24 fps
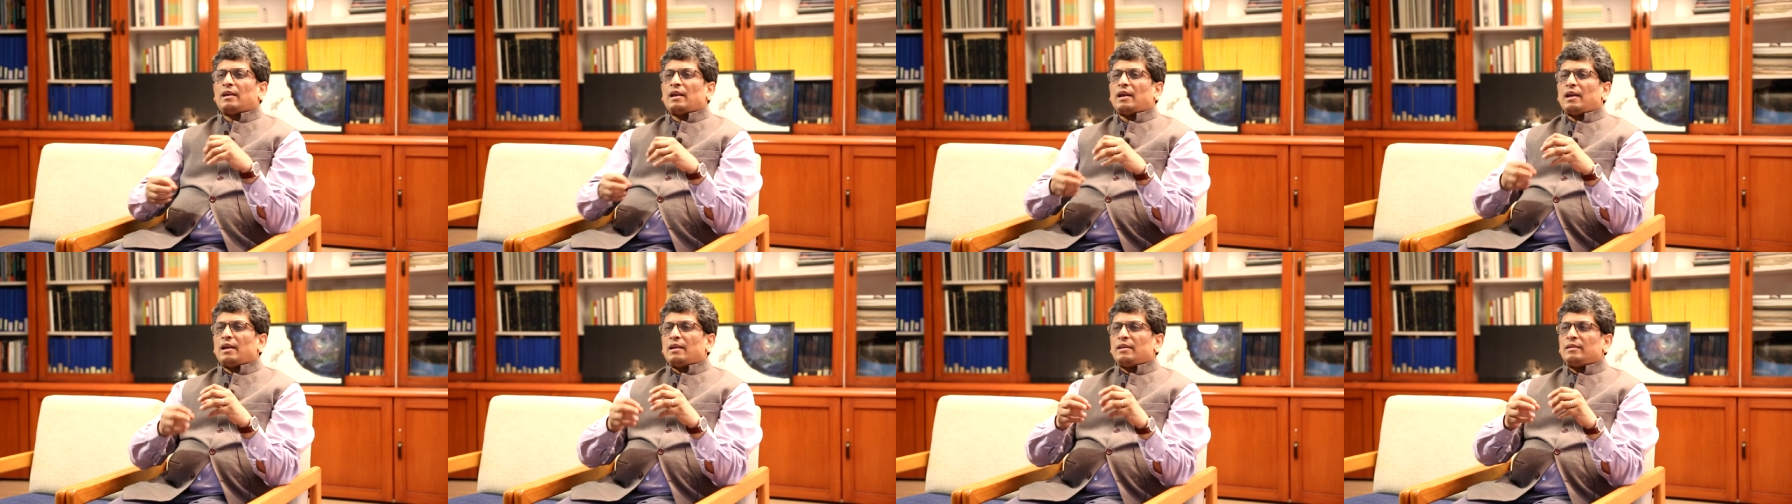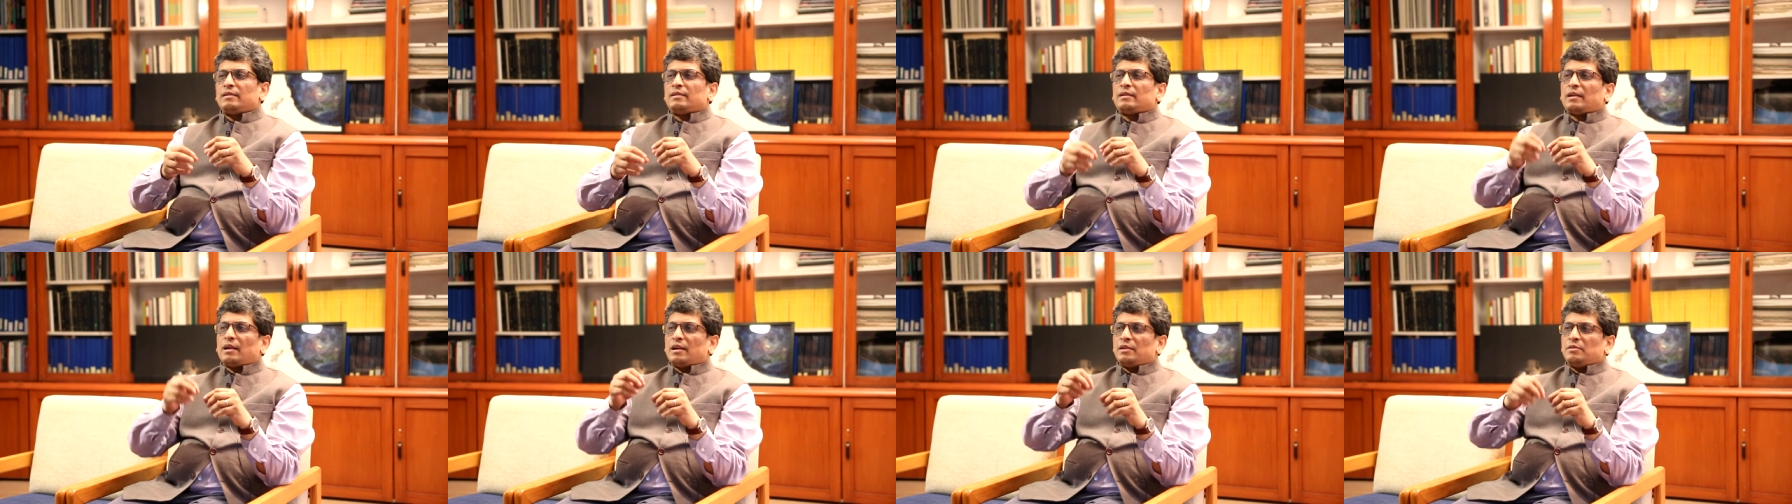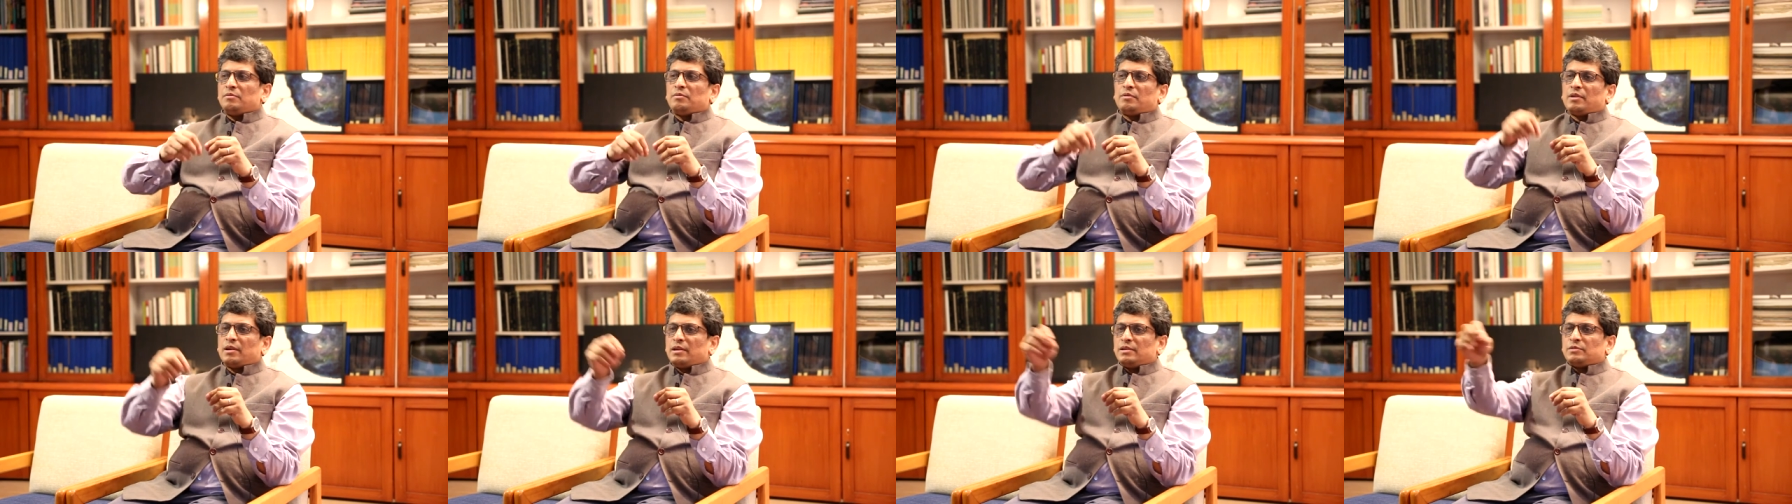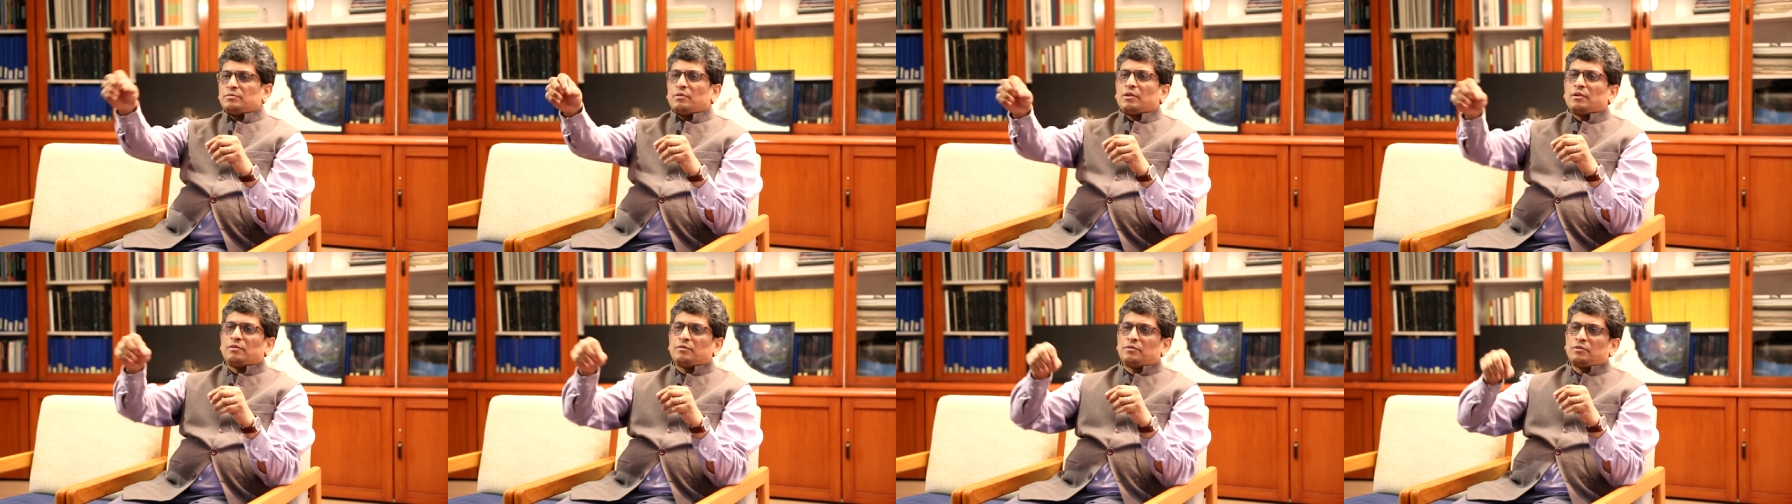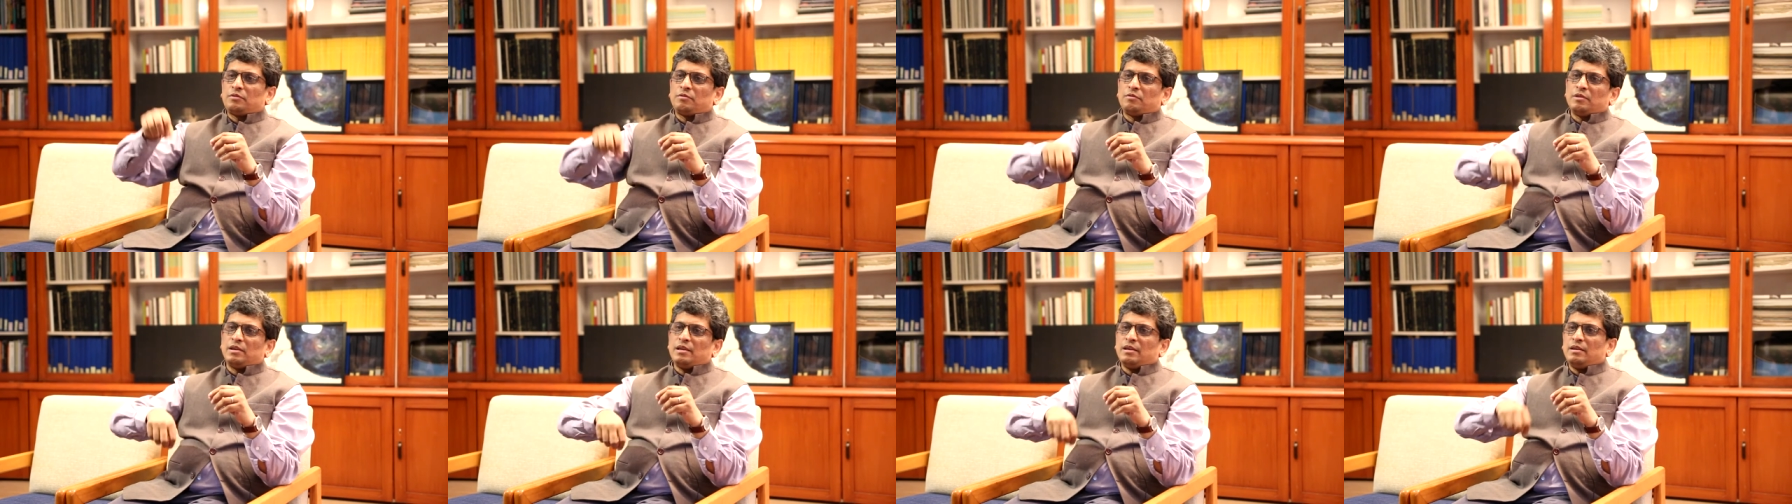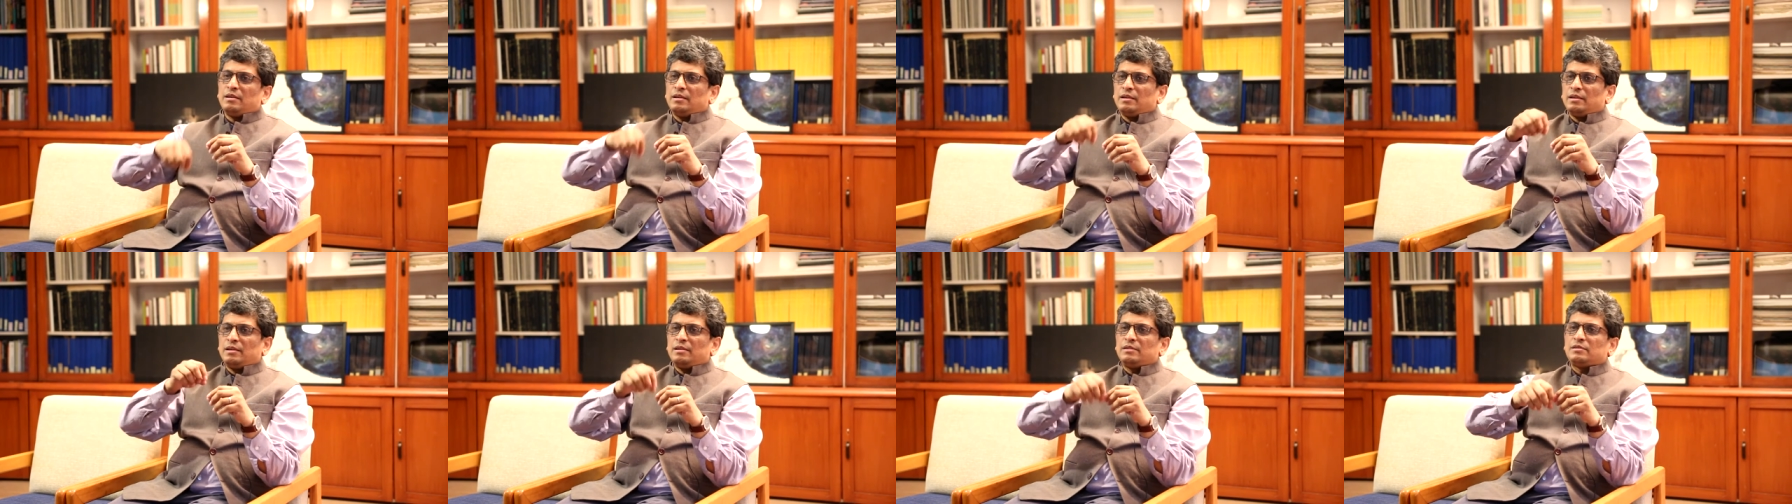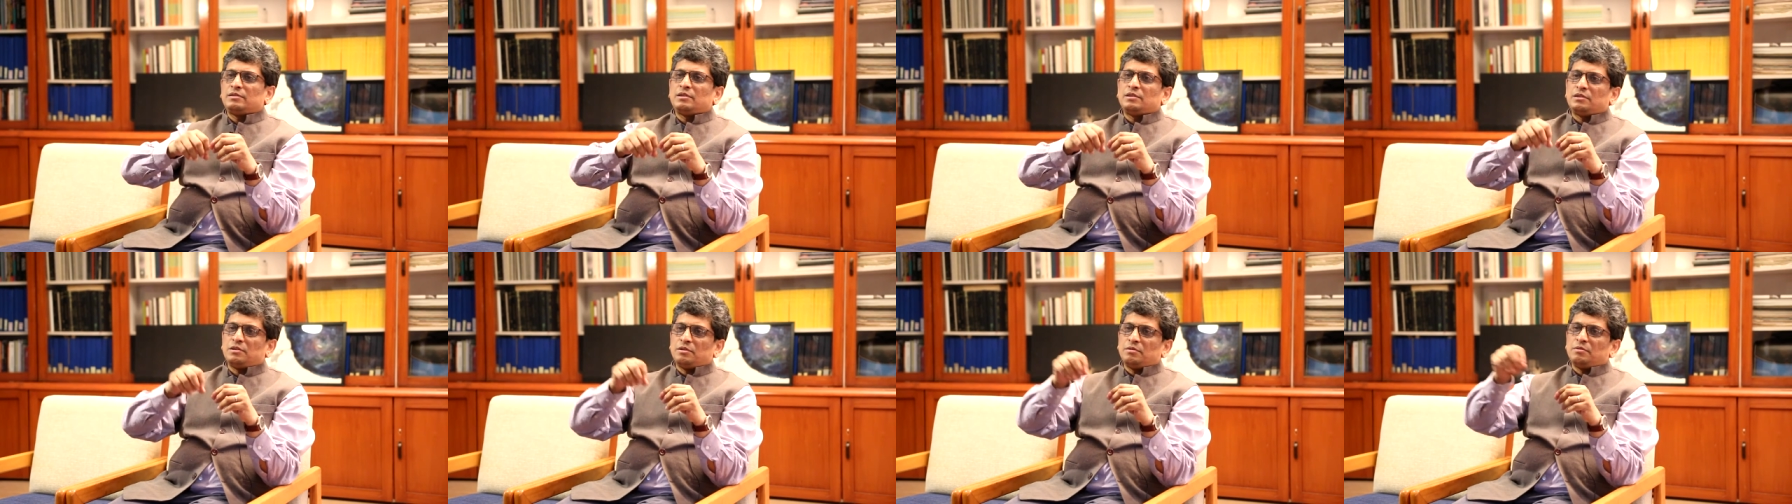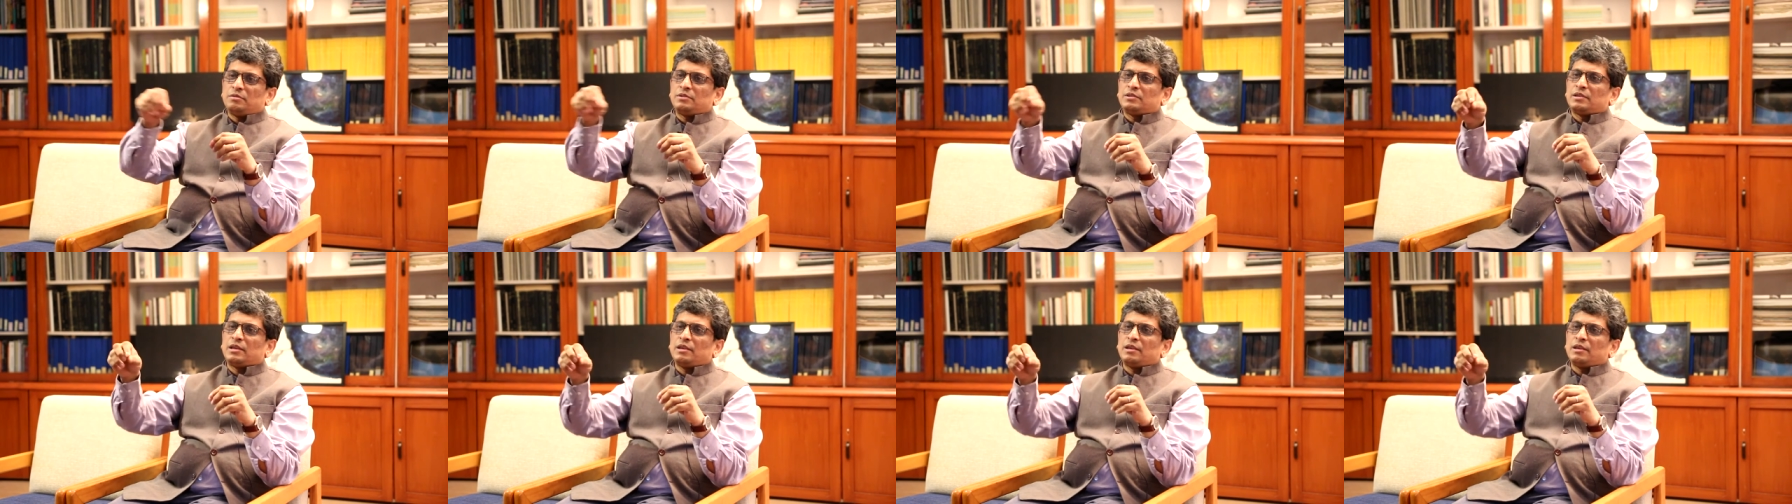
And I U C A A is one of three institutes